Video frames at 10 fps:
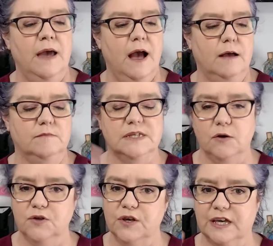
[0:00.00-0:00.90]
Um, so
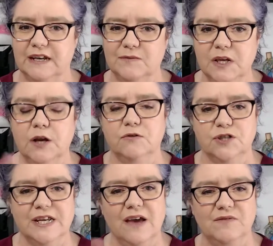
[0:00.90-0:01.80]
you can, you know,
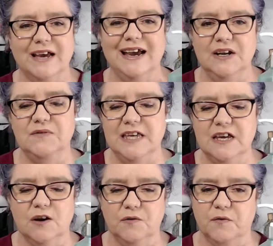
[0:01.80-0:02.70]
just have that kind of
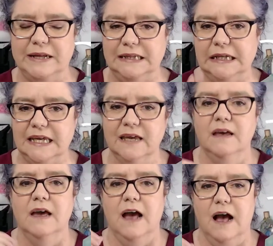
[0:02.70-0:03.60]
eco-friendly
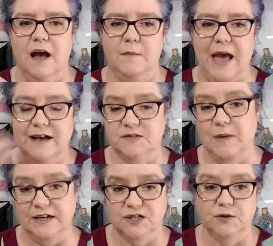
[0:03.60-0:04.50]
um,
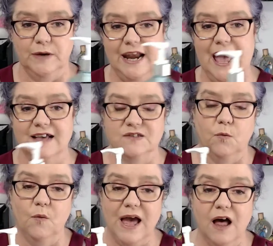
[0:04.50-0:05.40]
aspect to it as
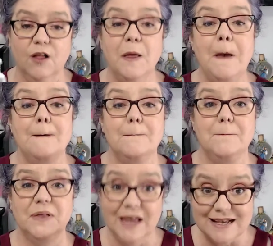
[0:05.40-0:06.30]
well
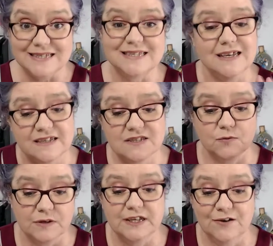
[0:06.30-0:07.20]
Plus, it's a
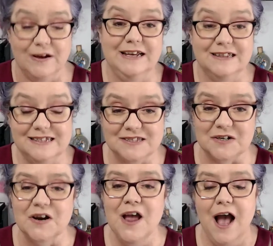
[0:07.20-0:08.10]
really great
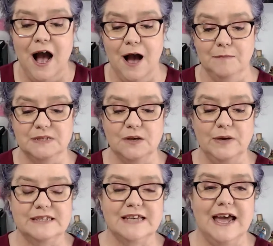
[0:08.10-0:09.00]
cleanser. Um, so
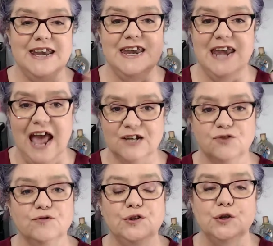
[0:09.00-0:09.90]
it's got
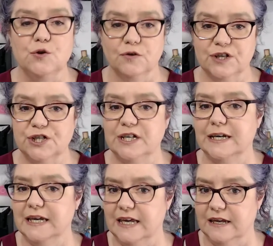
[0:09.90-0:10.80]
natural nourishing
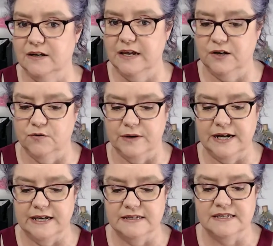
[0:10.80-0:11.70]
in
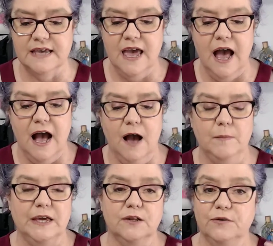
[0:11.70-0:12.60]
ingredients, um,
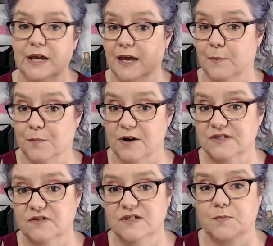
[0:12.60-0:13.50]
including
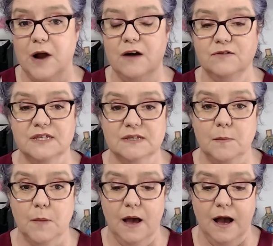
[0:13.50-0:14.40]
Brussels sprouts,
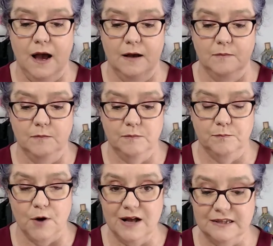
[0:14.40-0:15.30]
um,
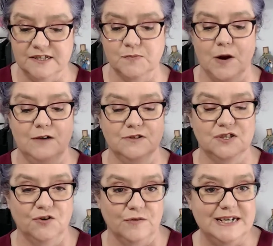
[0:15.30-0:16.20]
broccoli sprouts,
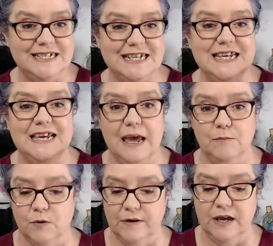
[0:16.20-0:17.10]
green tea, and
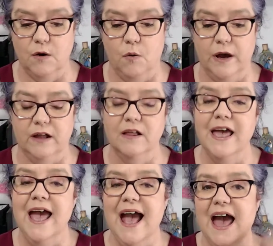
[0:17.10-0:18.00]
moringa oil.
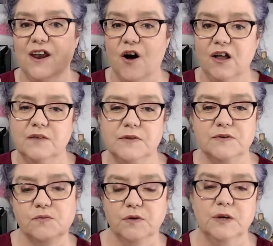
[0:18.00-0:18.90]
And all of
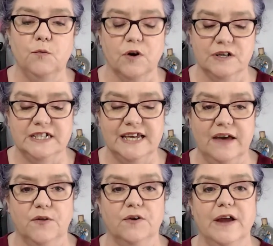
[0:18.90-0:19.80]
those really work together.